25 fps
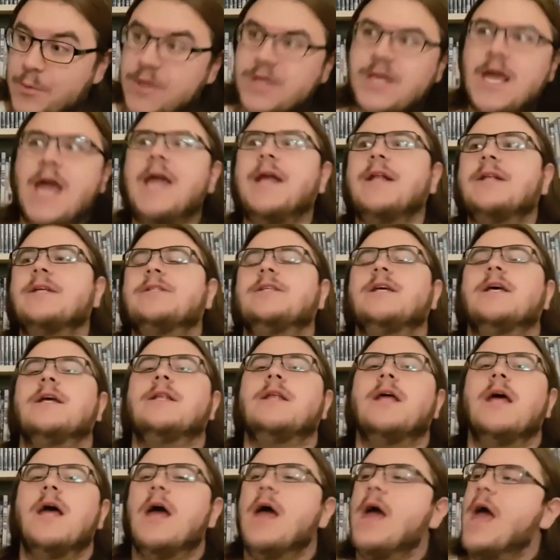But then he
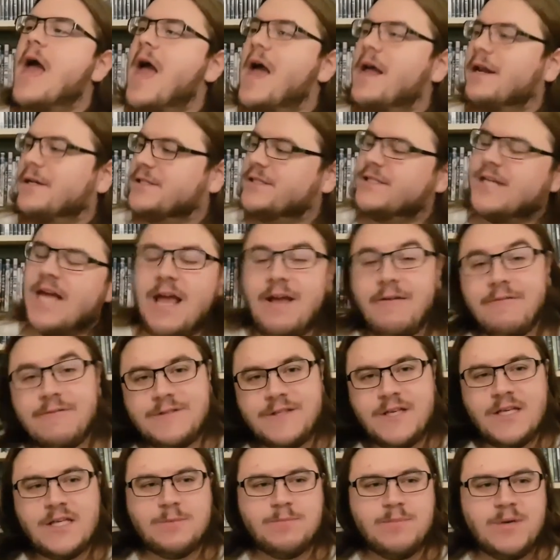regains it
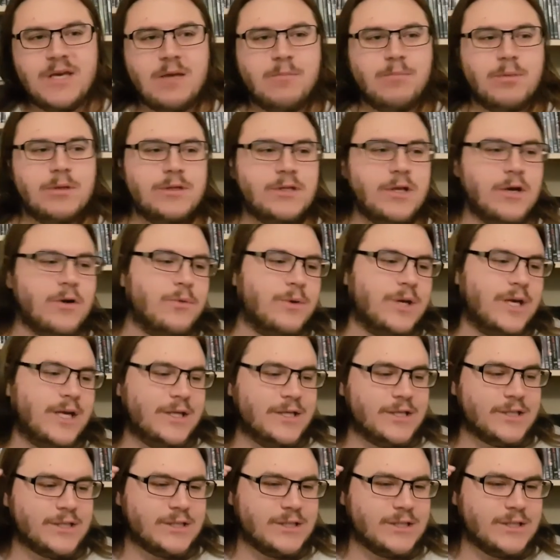and saves these people.